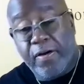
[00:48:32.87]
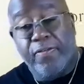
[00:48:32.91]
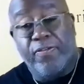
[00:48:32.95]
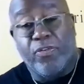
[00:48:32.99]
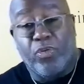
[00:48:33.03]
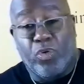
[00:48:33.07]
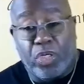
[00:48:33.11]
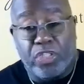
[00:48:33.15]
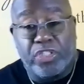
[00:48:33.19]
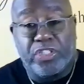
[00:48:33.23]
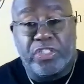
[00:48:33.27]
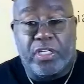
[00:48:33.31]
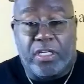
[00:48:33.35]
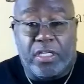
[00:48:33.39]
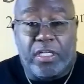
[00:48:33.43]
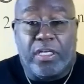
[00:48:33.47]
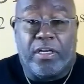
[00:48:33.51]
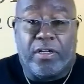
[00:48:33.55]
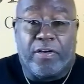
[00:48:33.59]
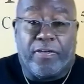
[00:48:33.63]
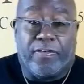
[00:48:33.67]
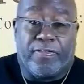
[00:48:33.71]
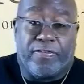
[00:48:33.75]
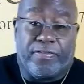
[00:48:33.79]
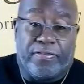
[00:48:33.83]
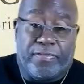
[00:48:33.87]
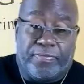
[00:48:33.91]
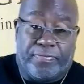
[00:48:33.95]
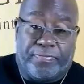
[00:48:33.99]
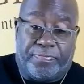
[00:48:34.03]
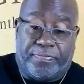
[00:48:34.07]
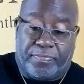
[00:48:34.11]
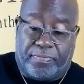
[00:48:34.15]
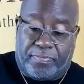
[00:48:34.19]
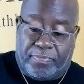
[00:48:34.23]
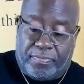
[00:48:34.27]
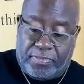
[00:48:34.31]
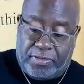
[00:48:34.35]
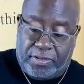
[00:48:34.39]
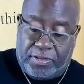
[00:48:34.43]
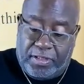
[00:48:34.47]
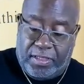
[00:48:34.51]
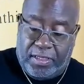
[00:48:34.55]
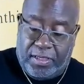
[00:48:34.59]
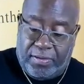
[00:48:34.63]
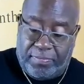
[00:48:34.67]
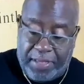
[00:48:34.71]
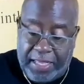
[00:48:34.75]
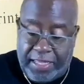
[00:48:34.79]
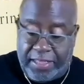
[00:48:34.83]
for us to live.
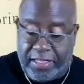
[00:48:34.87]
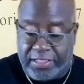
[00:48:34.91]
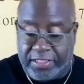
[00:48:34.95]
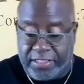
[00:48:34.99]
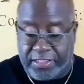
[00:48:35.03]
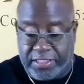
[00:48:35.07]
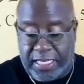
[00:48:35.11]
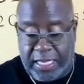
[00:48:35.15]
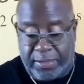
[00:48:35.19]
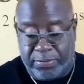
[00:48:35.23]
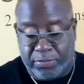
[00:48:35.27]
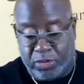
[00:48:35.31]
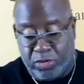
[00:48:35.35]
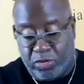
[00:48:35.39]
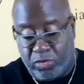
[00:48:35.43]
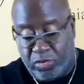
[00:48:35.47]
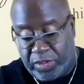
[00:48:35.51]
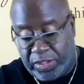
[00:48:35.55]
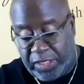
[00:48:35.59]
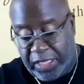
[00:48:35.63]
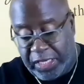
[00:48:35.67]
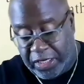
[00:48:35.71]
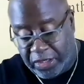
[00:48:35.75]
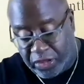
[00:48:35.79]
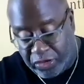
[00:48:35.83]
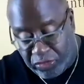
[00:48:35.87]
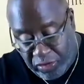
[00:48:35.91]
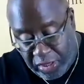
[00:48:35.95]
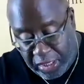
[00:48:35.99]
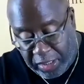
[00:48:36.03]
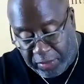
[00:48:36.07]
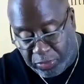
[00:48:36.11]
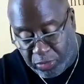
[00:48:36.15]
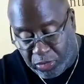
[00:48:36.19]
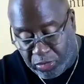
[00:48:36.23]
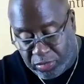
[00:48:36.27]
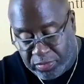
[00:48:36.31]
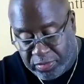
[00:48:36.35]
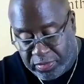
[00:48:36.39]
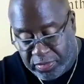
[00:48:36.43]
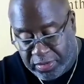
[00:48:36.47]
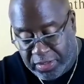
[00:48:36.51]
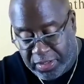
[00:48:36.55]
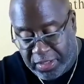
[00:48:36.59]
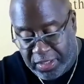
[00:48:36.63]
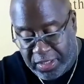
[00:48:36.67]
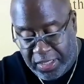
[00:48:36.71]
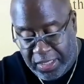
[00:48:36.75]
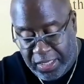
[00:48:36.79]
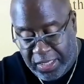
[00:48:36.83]
Man, this is absolutely incredible.
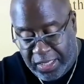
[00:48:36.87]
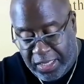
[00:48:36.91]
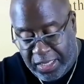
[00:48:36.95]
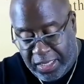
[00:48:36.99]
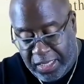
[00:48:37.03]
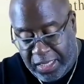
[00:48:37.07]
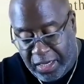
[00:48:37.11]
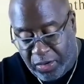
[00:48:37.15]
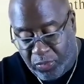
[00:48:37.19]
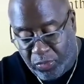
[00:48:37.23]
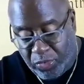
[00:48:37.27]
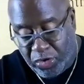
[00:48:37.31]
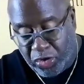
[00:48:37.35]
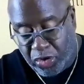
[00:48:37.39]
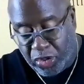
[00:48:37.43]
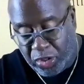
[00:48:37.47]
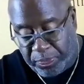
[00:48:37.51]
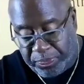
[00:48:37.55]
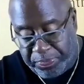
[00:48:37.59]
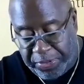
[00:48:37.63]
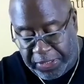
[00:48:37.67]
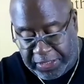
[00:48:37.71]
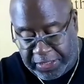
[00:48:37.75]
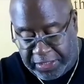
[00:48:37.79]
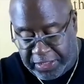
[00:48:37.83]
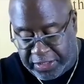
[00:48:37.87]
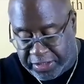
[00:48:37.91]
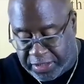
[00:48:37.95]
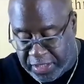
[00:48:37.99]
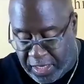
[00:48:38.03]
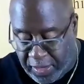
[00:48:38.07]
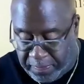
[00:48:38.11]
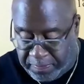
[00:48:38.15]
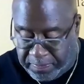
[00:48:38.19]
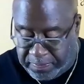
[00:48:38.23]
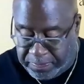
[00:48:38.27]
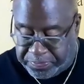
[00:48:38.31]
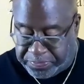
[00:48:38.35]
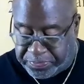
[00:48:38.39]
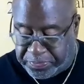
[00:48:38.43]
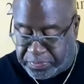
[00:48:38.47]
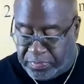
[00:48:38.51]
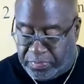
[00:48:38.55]
And we're going to pick this up